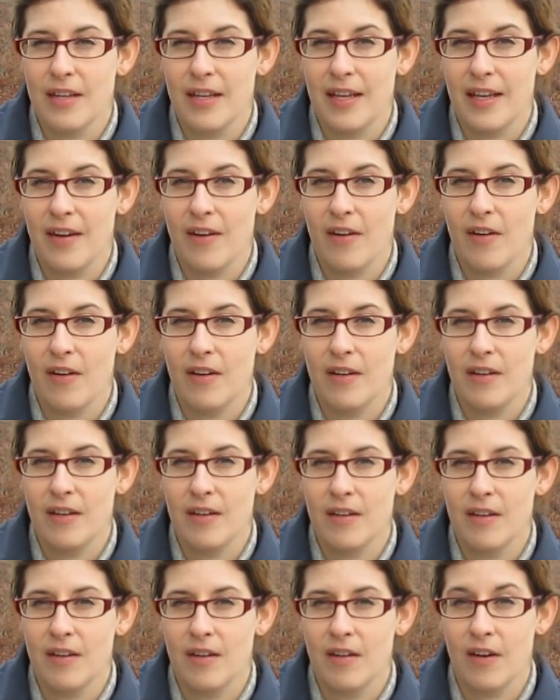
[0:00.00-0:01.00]
head
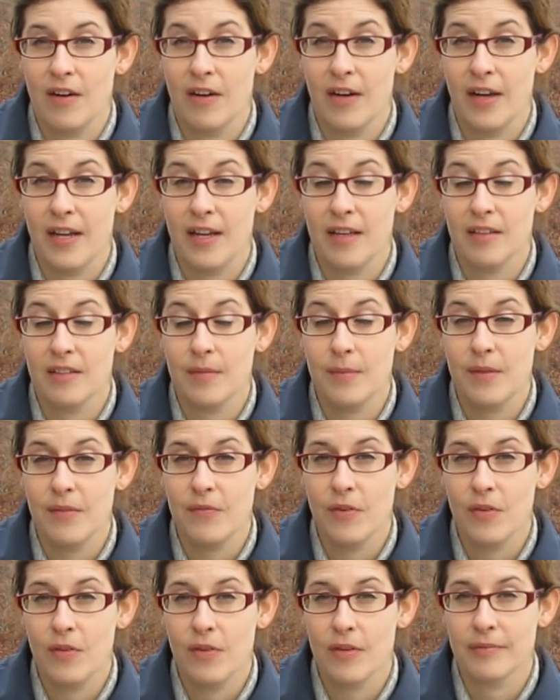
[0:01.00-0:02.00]
on our hike a little bit
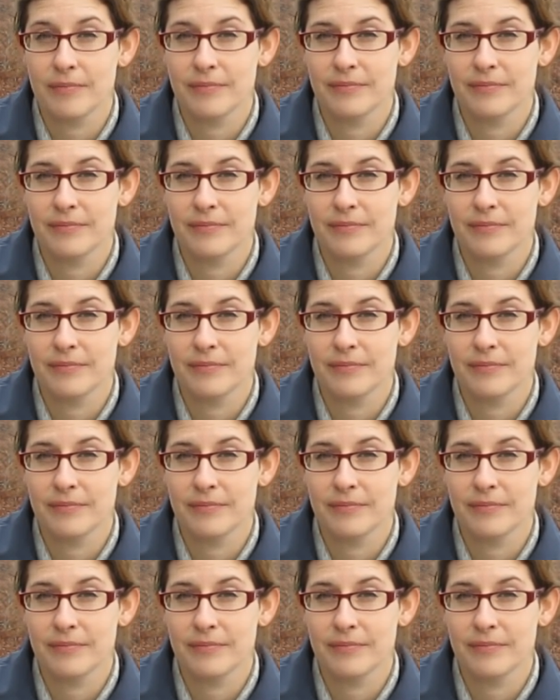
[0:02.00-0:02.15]
further.